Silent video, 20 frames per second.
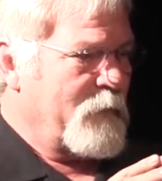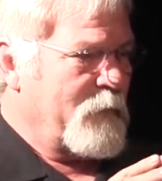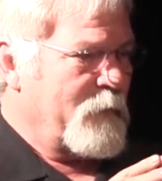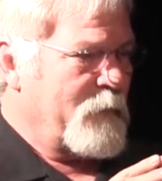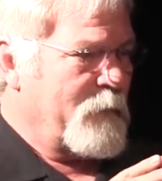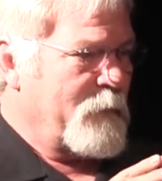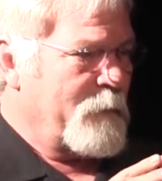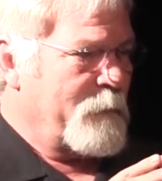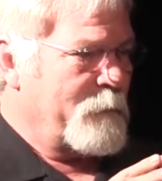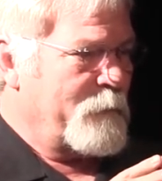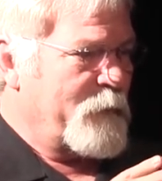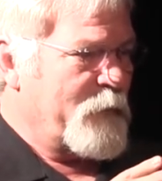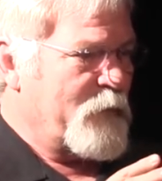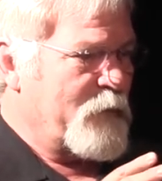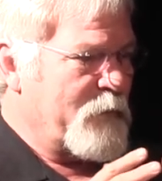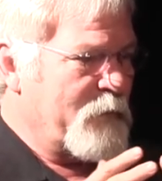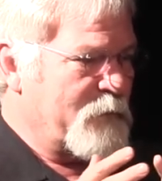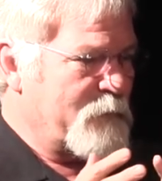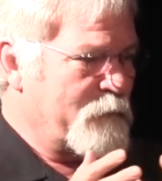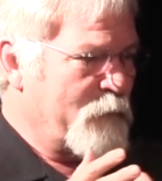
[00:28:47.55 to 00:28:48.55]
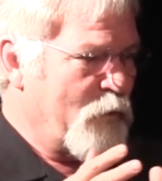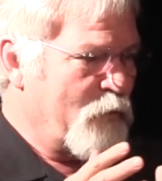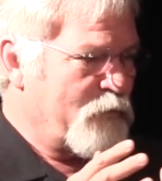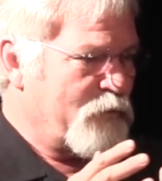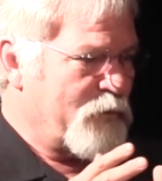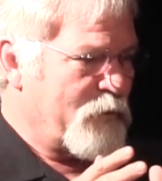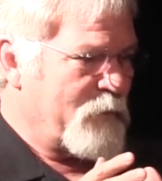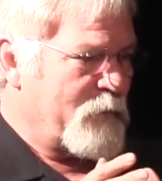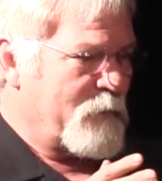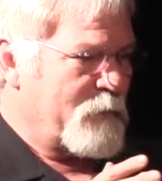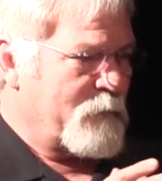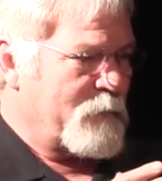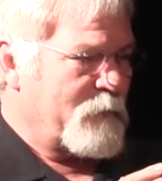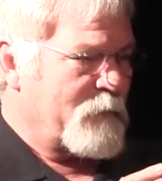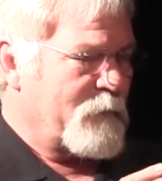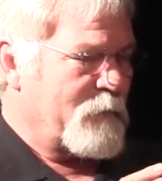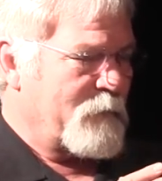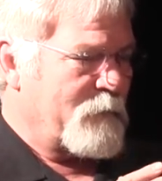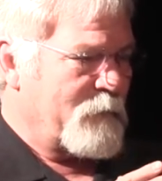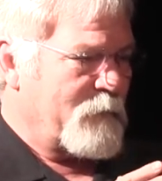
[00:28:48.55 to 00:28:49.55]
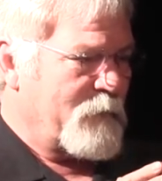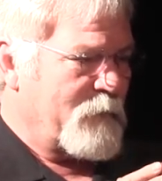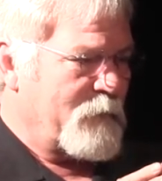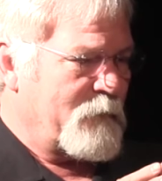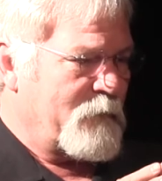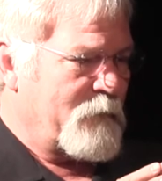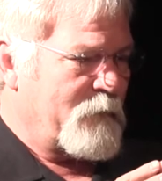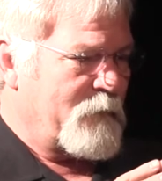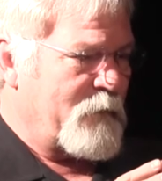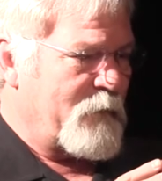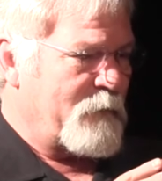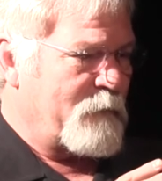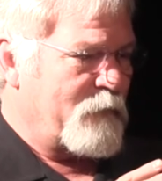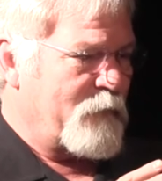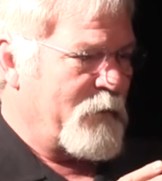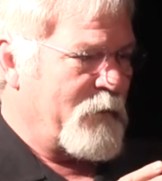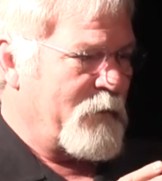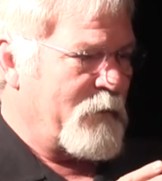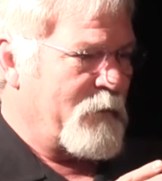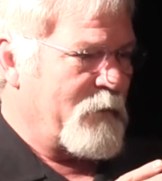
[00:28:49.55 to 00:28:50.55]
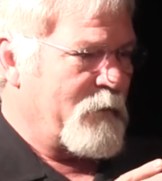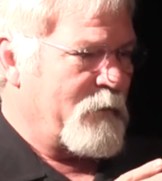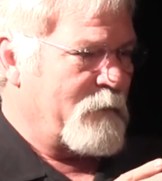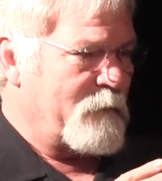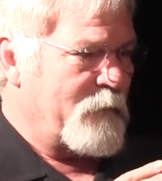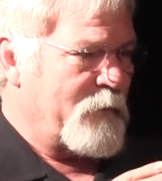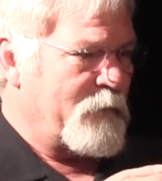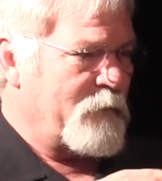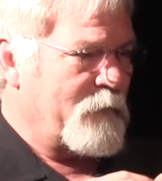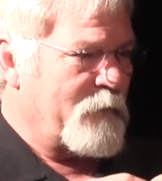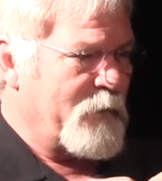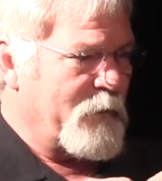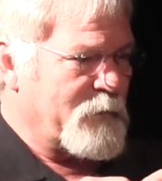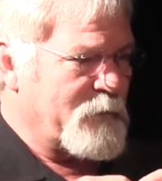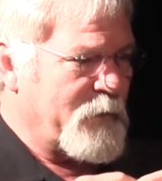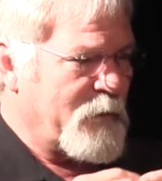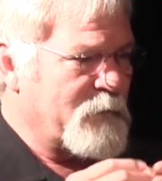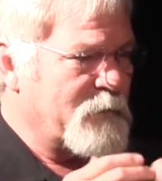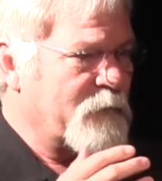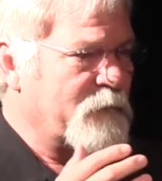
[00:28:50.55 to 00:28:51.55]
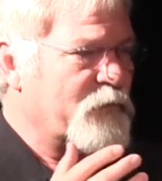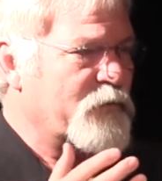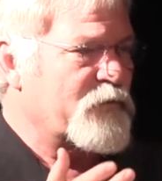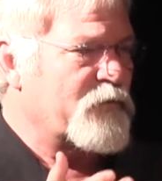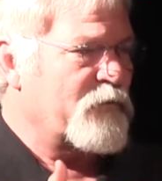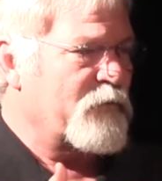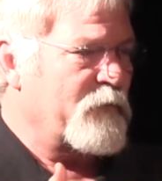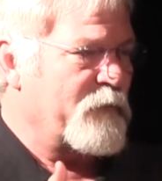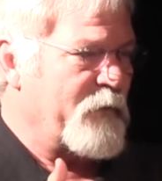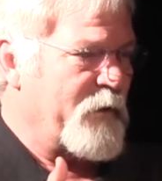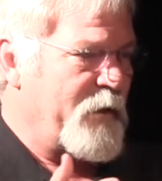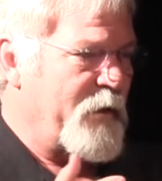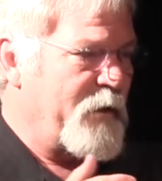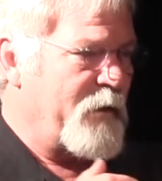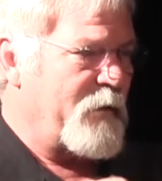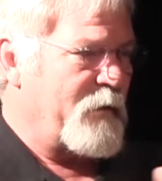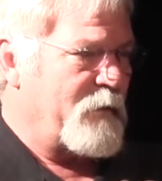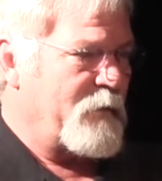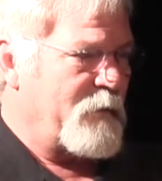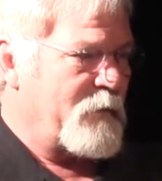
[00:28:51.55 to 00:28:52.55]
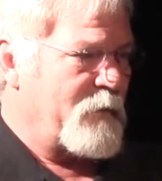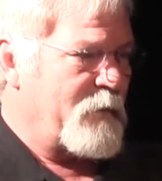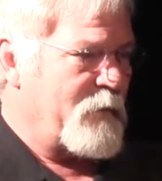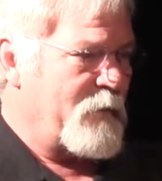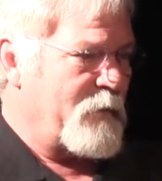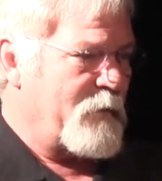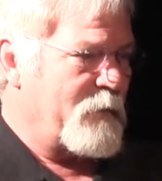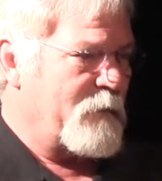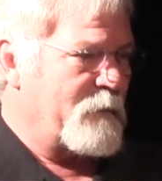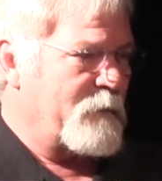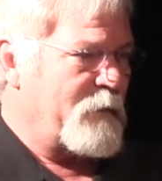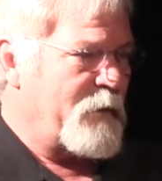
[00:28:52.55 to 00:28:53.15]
um, to this motion that we uh, we do an extensive survey uh,